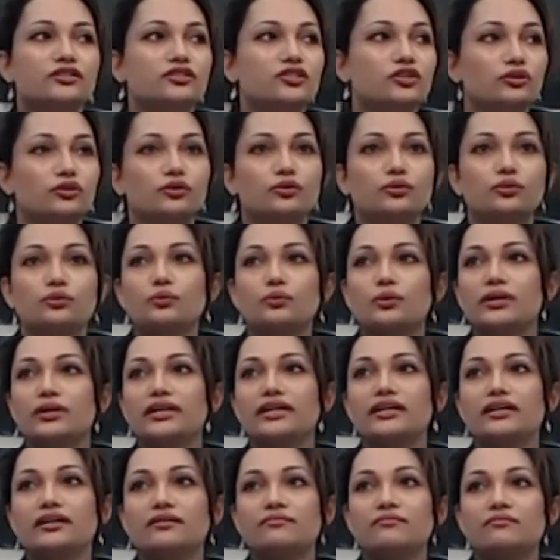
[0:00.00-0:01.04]
to
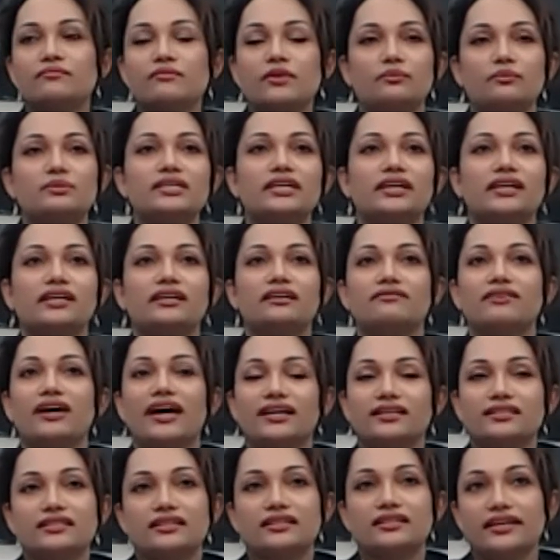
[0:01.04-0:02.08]
obtain a
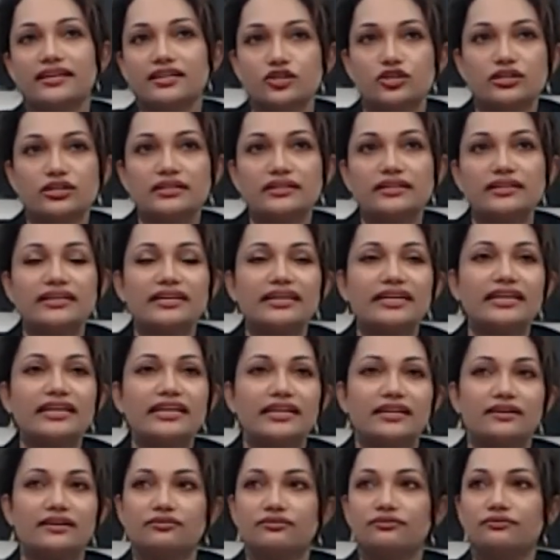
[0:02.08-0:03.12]
vaccination
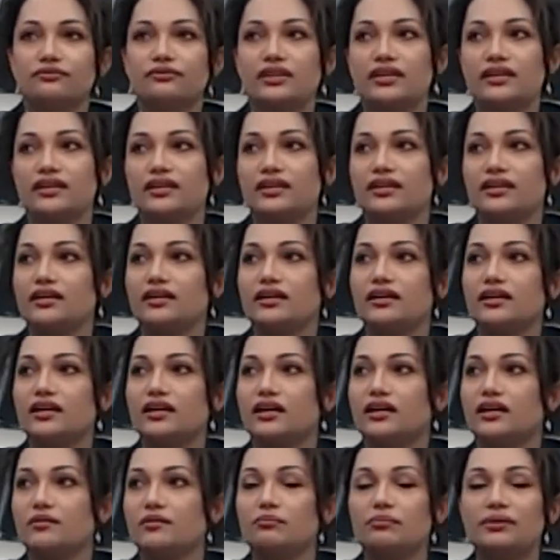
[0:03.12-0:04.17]
if the
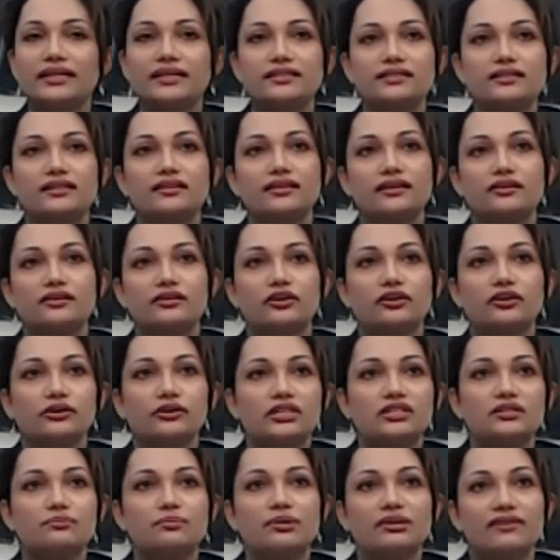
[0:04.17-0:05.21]
place that they are
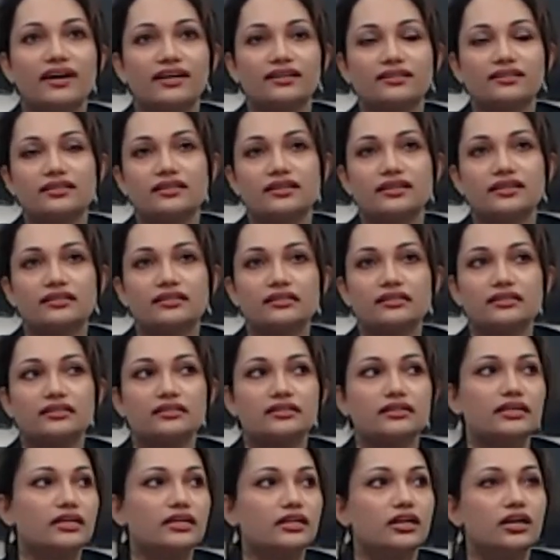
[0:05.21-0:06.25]
going to be vaccinated
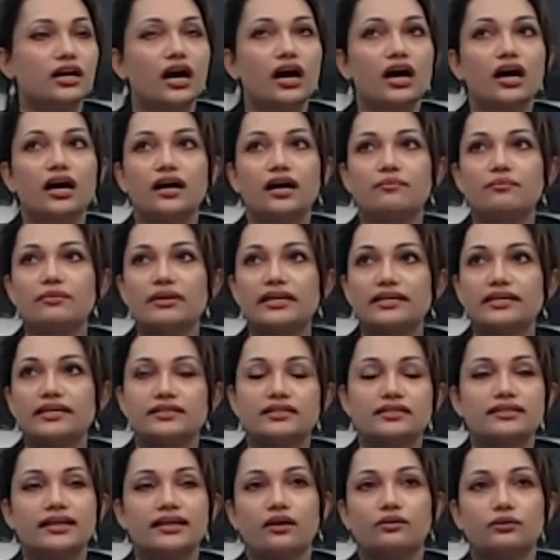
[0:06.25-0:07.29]

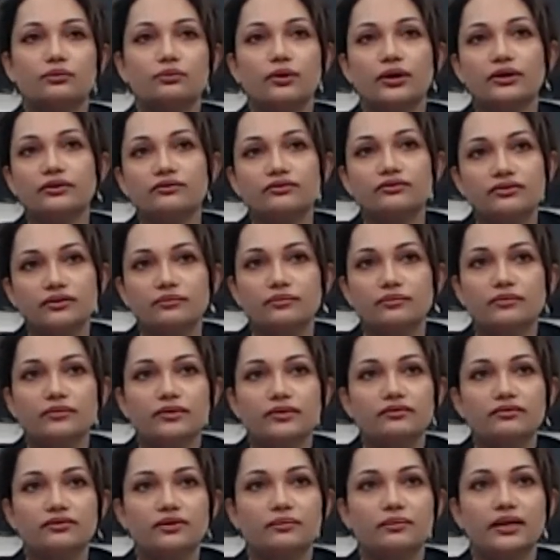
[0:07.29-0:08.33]
is down the road
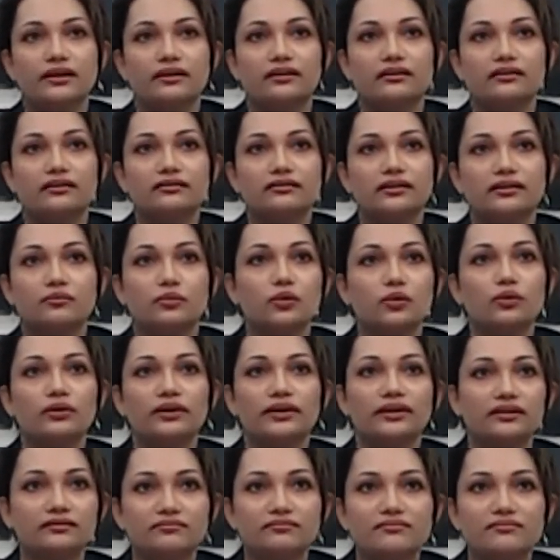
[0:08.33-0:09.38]
from their
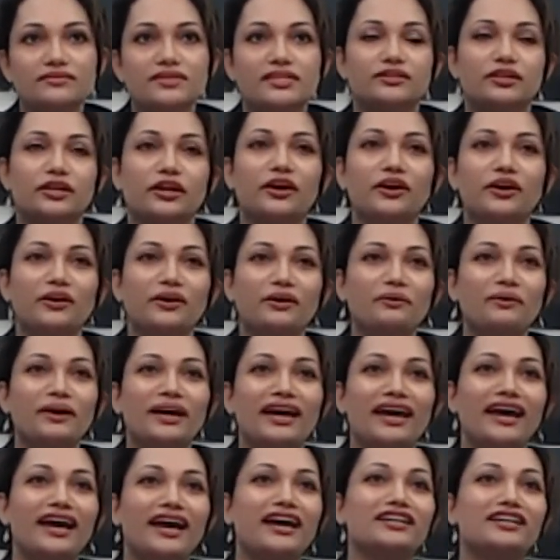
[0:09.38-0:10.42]
employer. So,
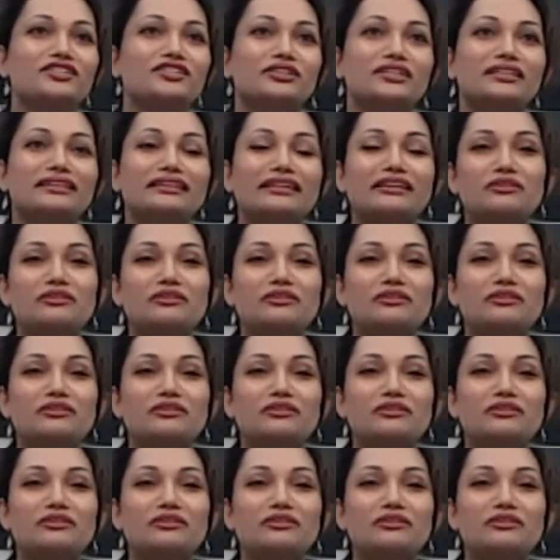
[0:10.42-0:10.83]
and you can